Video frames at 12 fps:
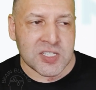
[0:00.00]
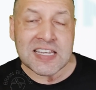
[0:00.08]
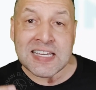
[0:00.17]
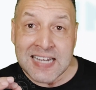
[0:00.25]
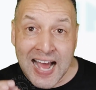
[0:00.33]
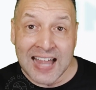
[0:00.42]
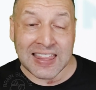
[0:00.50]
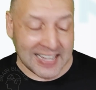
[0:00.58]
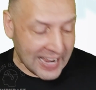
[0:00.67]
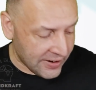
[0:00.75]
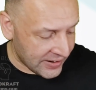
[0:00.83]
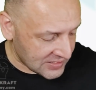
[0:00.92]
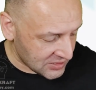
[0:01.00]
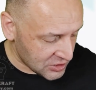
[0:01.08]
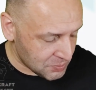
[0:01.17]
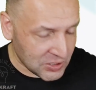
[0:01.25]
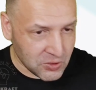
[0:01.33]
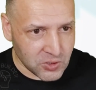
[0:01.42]
in other characters
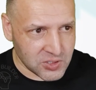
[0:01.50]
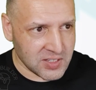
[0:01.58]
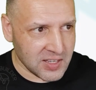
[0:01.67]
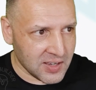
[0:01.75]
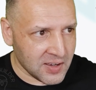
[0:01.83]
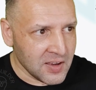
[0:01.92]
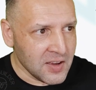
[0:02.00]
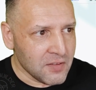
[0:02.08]
because they're